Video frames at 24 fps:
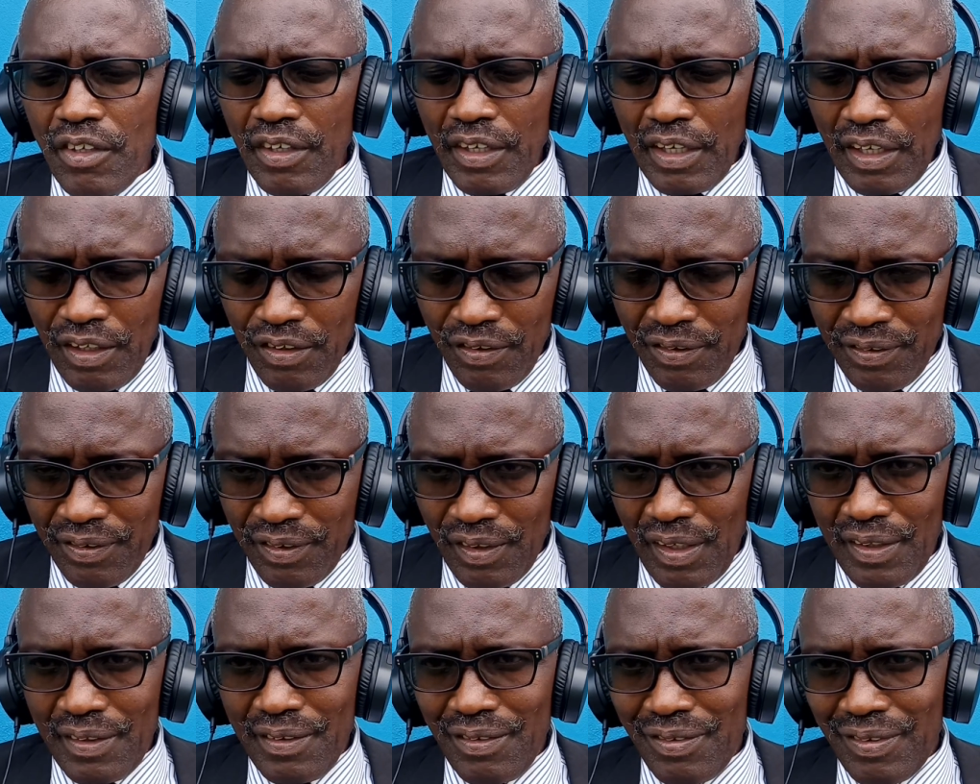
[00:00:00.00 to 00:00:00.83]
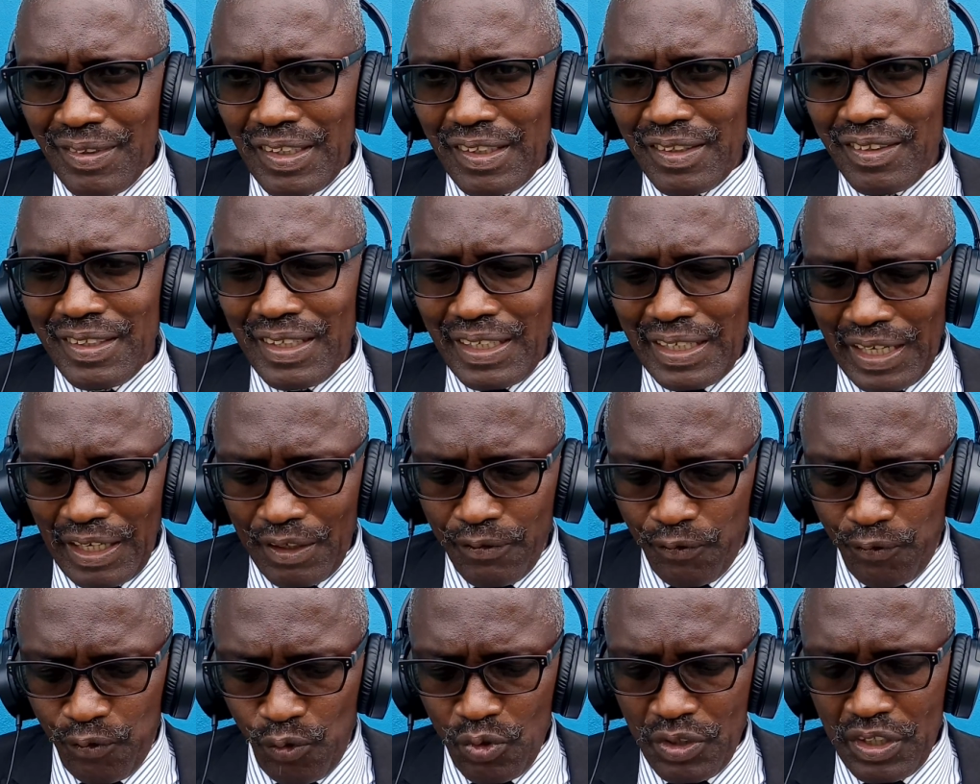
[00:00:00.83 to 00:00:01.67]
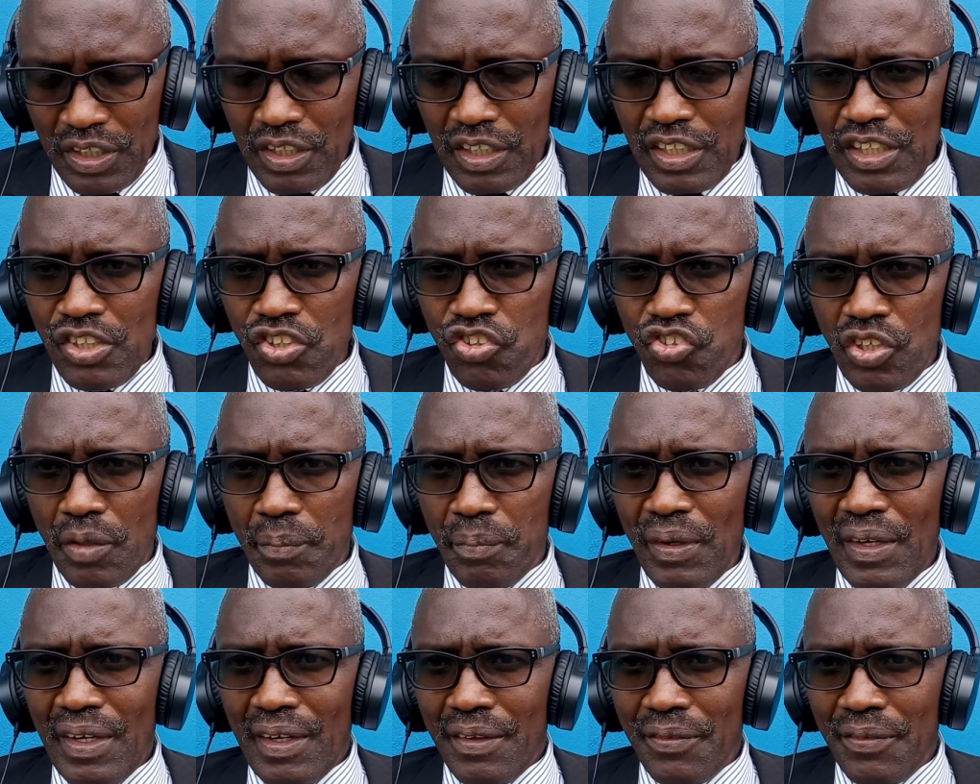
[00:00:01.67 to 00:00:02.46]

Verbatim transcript: his sons to get food in Egypt.